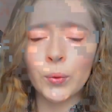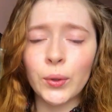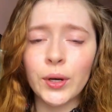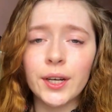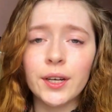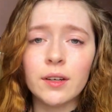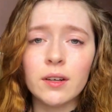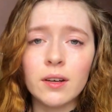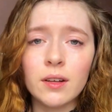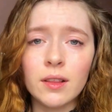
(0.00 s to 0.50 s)

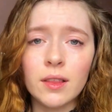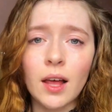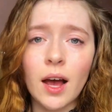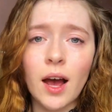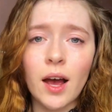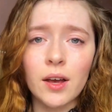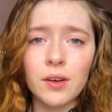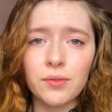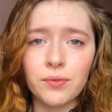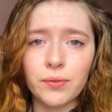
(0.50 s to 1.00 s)
real
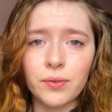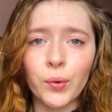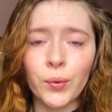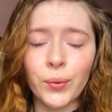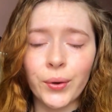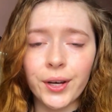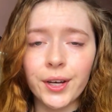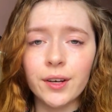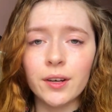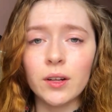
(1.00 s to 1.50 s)
life,
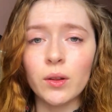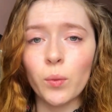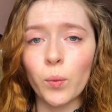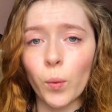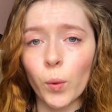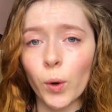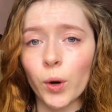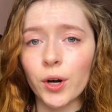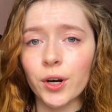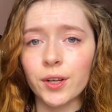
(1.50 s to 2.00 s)
real
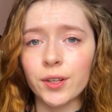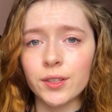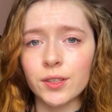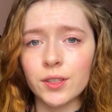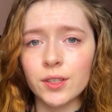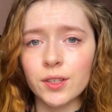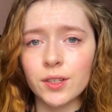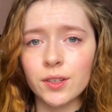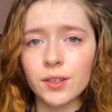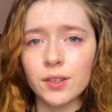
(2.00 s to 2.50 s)

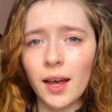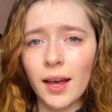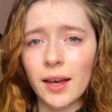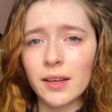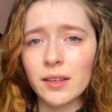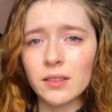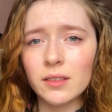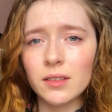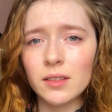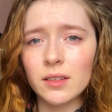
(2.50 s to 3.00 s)
world,
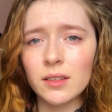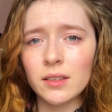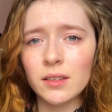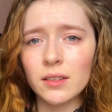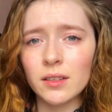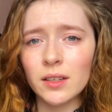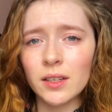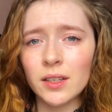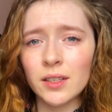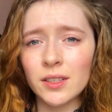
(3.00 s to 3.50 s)
and
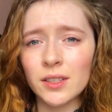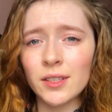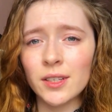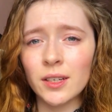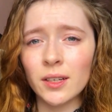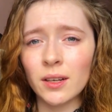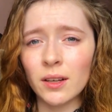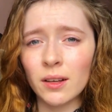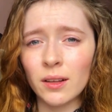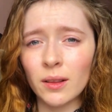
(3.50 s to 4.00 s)

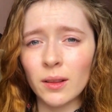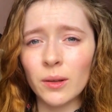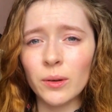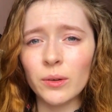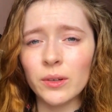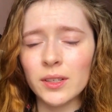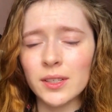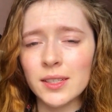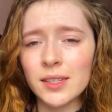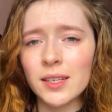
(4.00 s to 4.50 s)
its
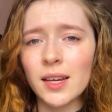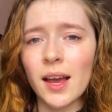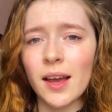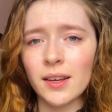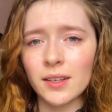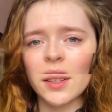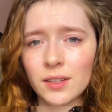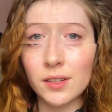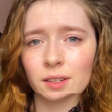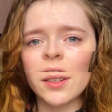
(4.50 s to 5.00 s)
look
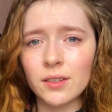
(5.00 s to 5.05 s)
sad.